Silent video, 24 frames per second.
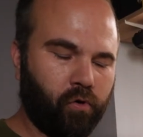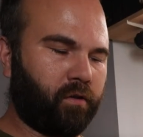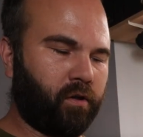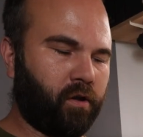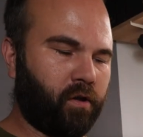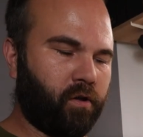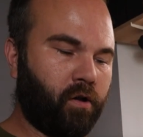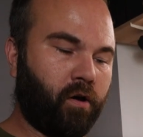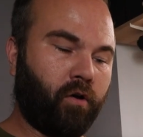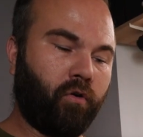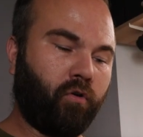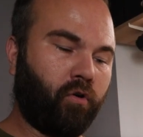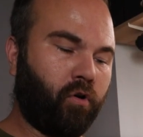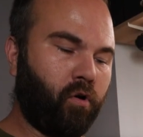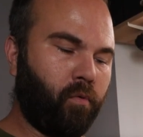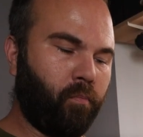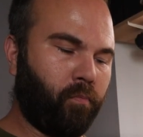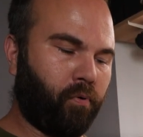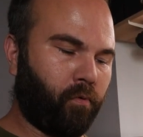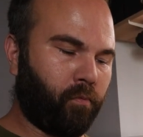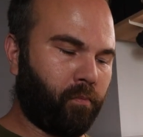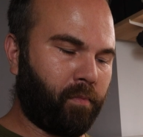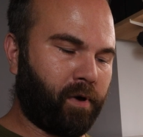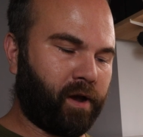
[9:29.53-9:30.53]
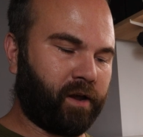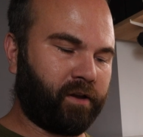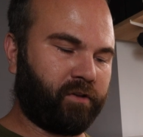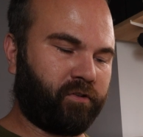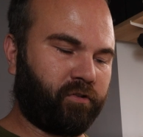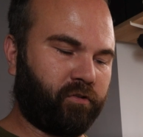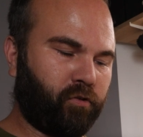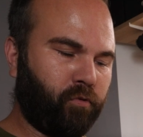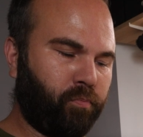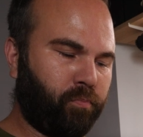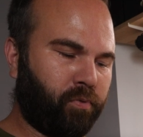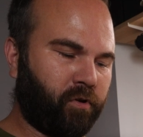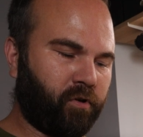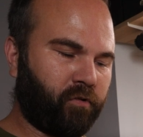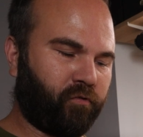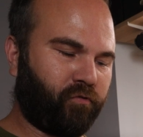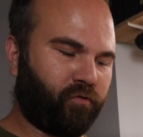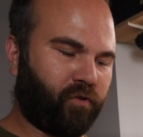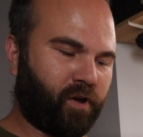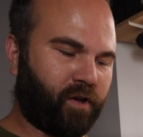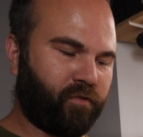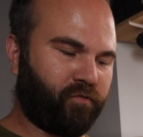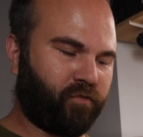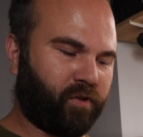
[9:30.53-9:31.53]
The no compromise
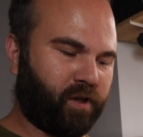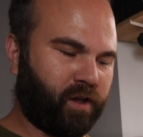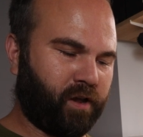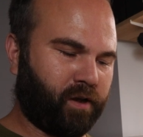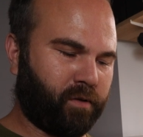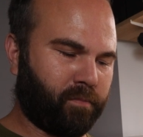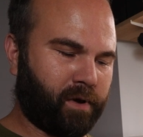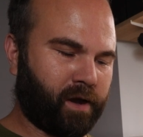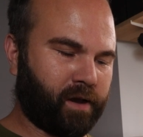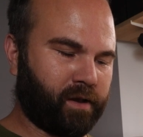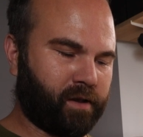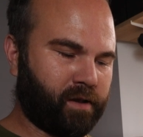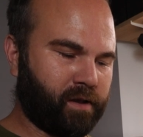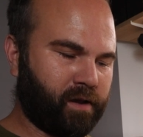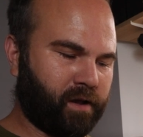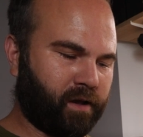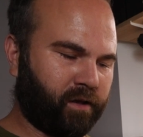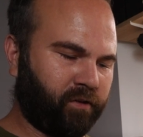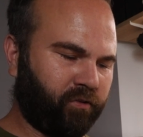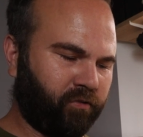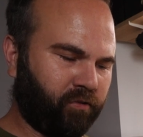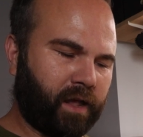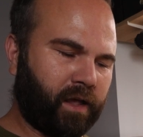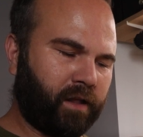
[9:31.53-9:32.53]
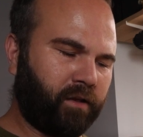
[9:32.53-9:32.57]
2.5 GB NAS,